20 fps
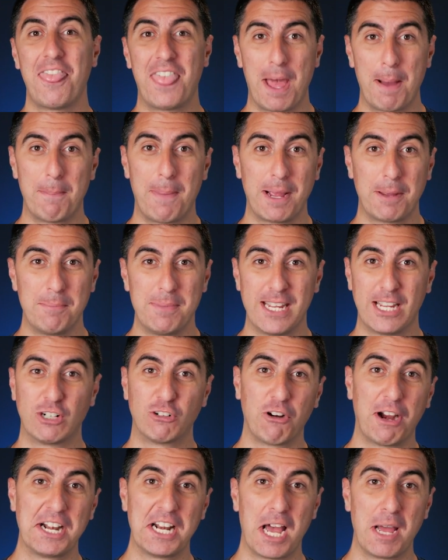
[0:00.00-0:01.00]
that might be a
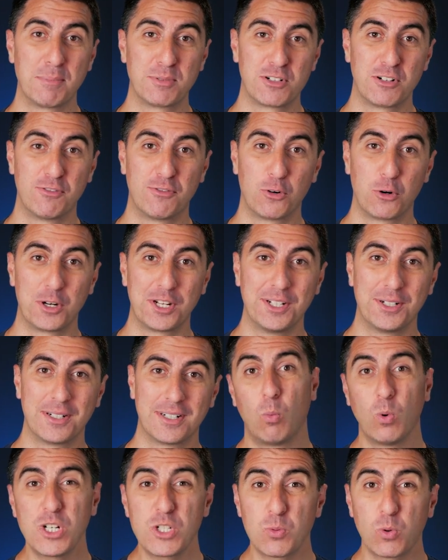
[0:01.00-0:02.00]
great option for you.
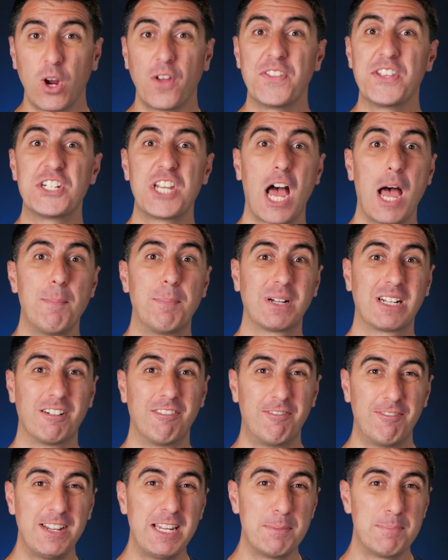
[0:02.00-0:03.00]
Once we're on the topic
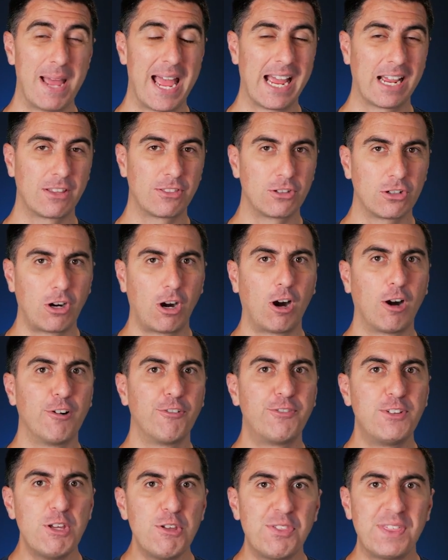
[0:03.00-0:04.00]
of feedback, there are
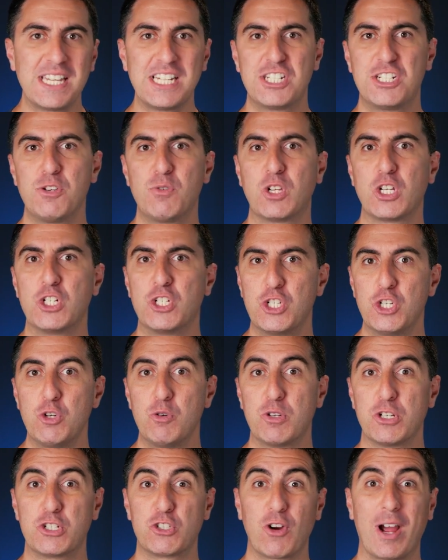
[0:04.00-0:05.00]
a few things you can
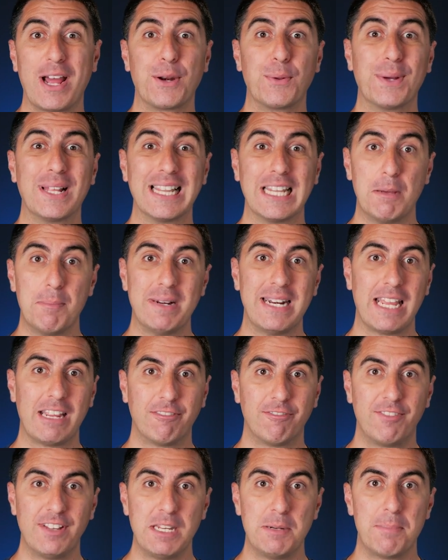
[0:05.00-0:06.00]
do to try to
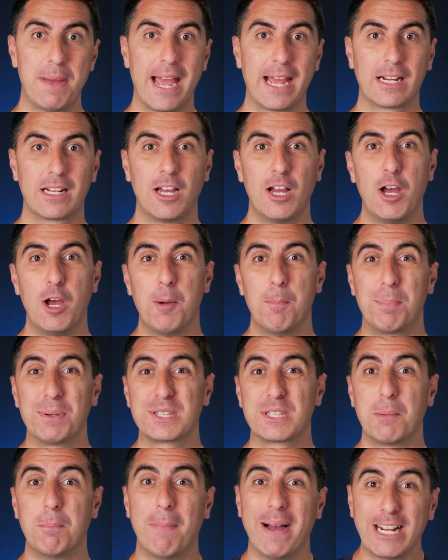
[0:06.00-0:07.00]
eliminate feedback,
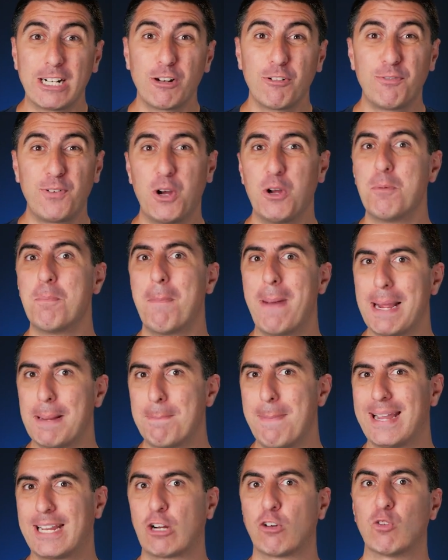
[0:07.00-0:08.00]
but the microphone
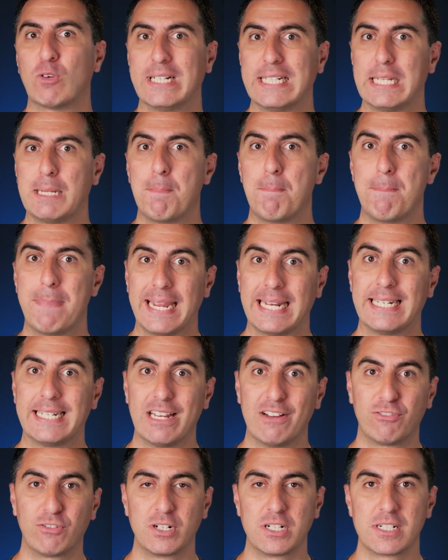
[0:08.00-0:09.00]
might make a really big
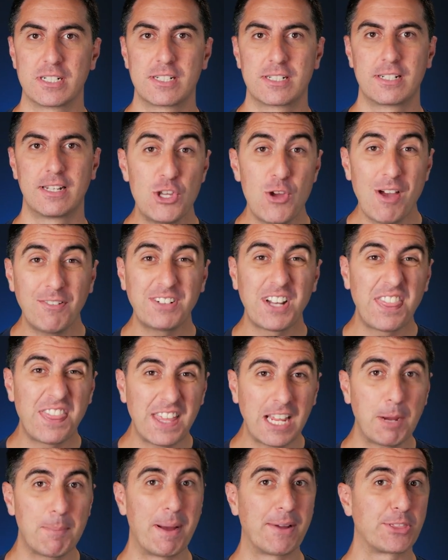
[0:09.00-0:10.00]
difference. You have to
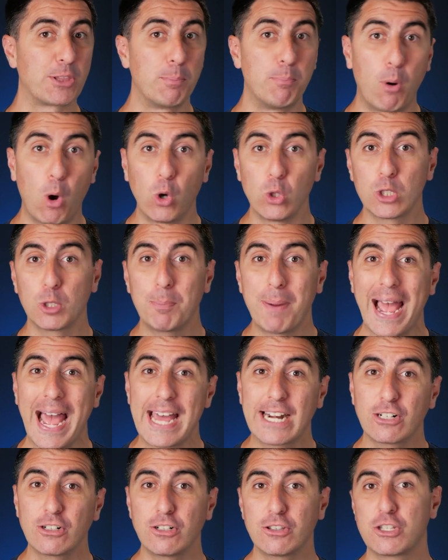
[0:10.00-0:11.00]
think about the polar
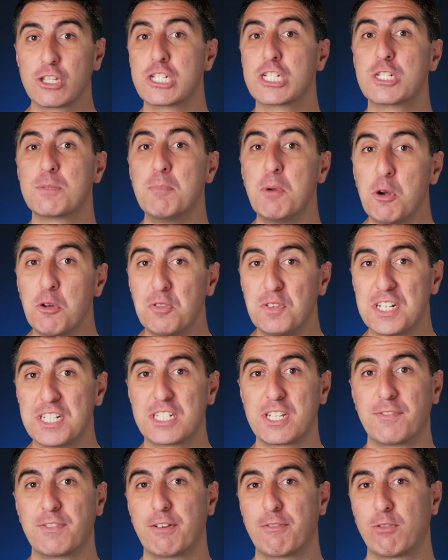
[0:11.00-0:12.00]
pattern, the
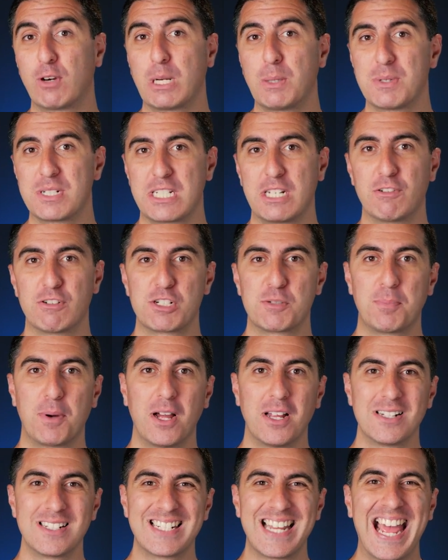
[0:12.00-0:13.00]
smoothness of the frequency
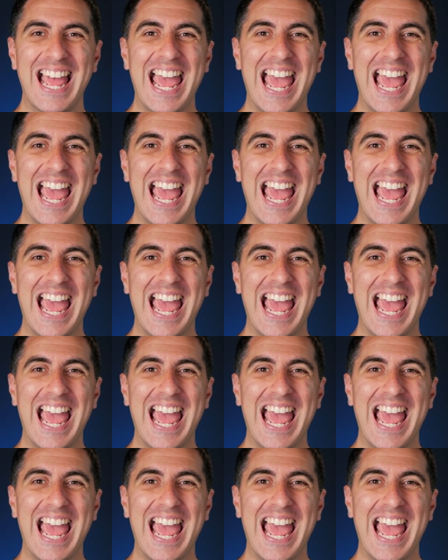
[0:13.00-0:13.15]
response,